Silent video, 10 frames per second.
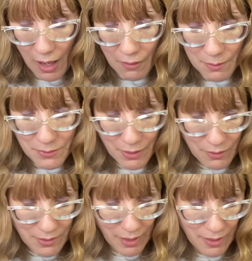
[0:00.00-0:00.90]
I'm so
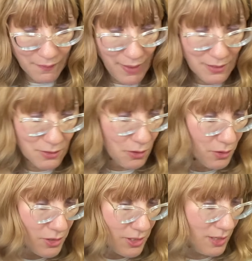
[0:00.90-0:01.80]
excited. That's
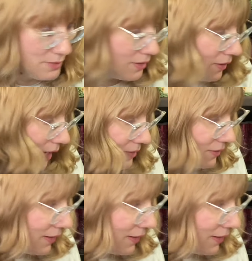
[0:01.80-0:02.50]
gorgeous. Okay, so